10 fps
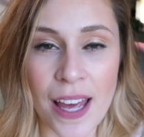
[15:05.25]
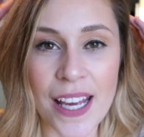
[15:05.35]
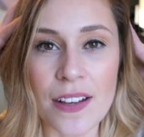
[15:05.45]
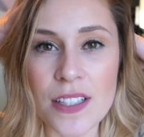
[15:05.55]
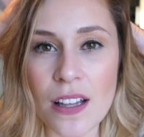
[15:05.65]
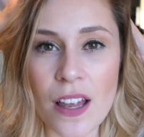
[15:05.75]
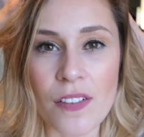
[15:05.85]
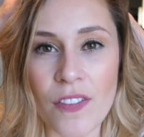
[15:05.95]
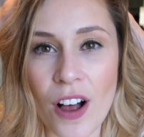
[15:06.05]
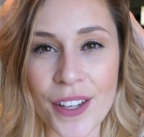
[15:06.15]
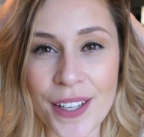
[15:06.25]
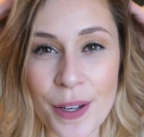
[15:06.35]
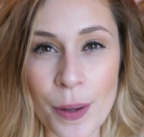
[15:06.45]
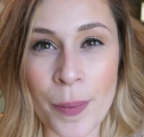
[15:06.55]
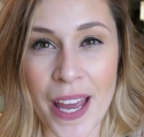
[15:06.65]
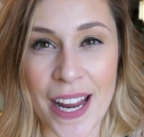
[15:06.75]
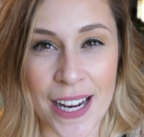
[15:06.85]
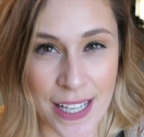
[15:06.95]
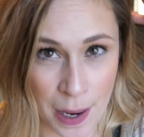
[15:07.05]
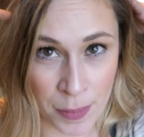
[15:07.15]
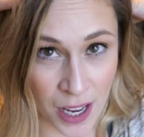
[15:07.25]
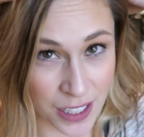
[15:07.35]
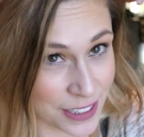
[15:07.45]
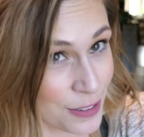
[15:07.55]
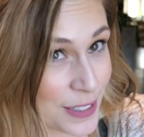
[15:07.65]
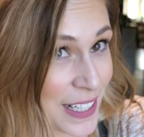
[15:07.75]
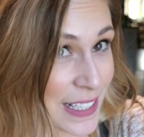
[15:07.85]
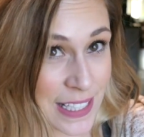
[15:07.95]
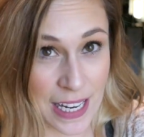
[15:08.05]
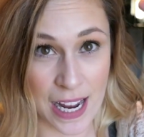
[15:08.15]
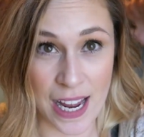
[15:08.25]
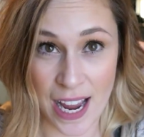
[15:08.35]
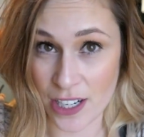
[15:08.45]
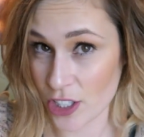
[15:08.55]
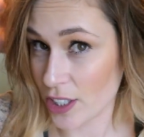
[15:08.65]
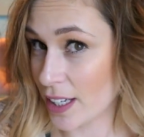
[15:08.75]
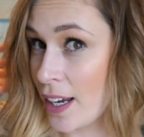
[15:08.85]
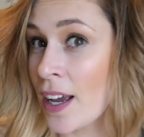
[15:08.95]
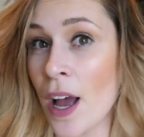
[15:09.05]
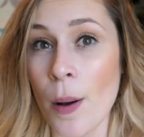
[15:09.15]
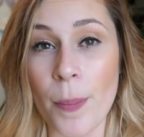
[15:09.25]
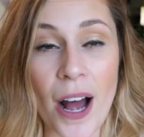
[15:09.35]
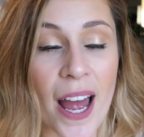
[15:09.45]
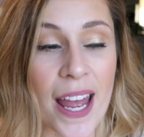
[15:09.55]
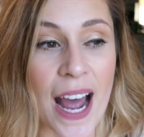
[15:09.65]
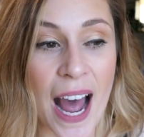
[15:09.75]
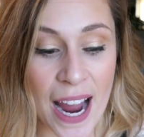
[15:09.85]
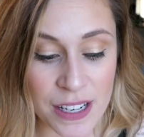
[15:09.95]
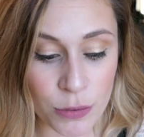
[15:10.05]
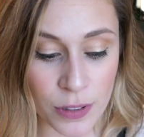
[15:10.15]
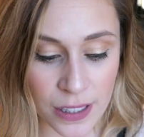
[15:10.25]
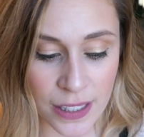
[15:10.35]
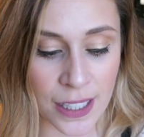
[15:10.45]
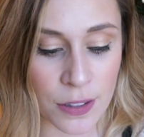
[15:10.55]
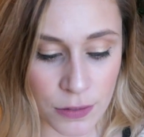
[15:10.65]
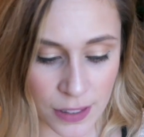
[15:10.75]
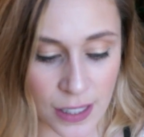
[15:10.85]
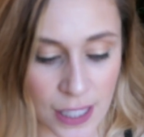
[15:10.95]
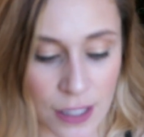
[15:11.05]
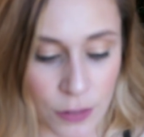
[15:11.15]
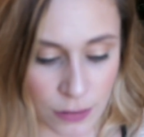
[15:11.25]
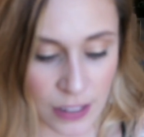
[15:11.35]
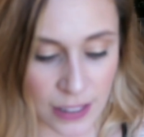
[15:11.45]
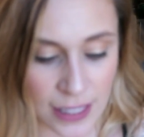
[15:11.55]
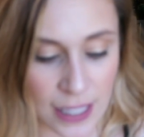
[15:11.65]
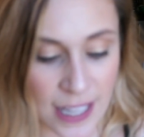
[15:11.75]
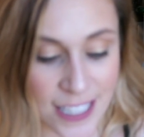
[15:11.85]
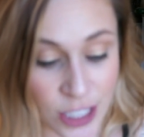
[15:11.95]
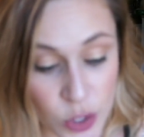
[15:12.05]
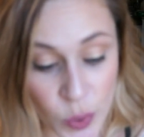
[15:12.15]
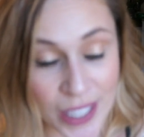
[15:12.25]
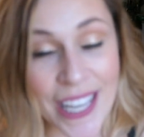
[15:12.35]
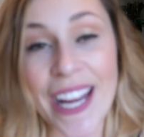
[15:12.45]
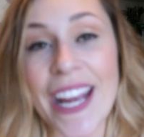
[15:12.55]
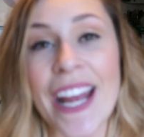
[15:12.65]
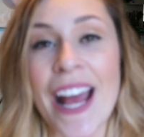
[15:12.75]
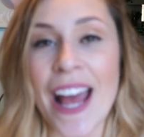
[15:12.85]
It gives a lot of volume and I'm not using it today actually, but I really, really, really enjoyed it.